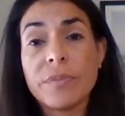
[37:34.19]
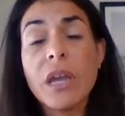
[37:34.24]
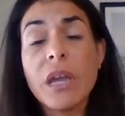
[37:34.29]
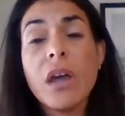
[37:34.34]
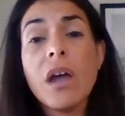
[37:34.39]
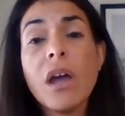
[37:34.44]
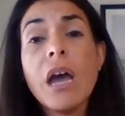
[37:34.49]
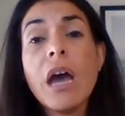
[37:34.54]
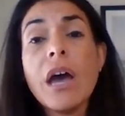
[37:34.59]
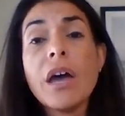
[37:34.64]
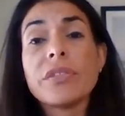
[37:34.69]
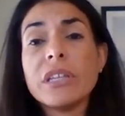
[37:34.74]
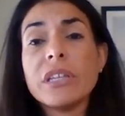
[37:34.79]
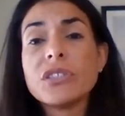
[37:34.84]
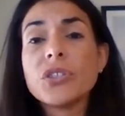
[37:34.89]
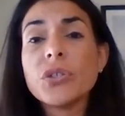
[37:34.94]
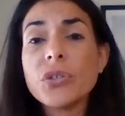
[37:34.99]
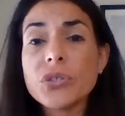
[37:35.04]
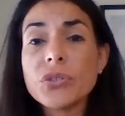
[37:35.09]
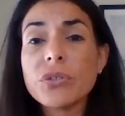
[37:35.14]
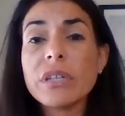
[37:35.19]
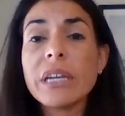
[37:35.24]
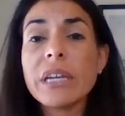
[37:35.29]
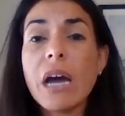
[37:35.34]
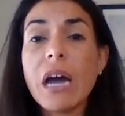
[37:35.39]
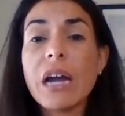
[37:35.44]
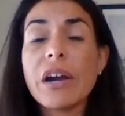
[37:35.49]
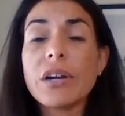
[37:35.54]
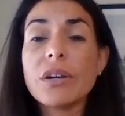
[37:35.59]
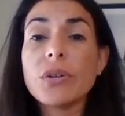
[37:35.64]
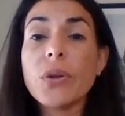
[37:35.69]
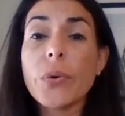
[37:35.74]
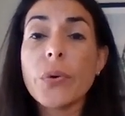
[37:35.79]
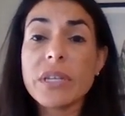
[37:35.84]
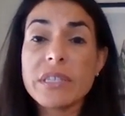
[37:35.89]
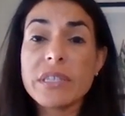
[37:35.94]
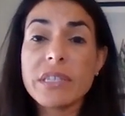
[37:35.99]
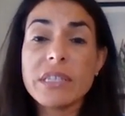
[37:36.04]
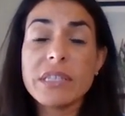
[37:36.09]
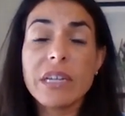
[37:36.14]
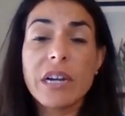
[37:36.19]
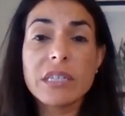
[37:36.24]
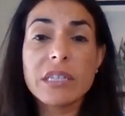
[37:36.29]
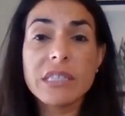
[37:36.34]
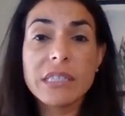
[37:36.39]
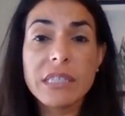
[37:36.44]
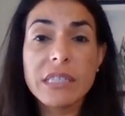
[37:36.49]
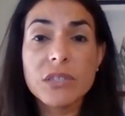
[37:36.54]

These usually are notices that are sent